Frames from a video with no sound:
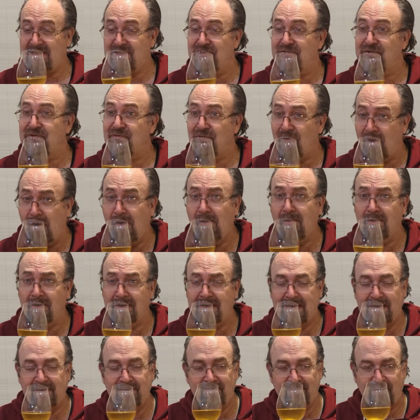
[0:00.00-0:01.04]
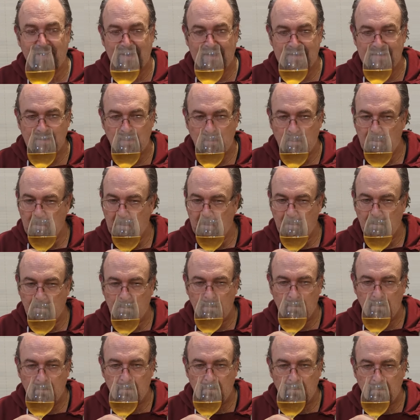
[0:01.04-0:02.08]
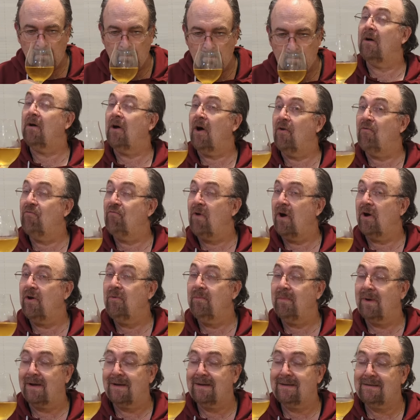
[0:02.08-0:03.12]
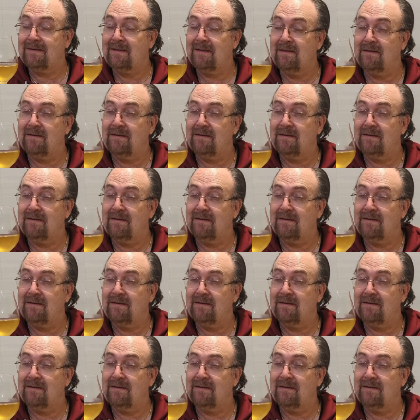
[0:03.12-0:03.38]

strong. In fact, aroma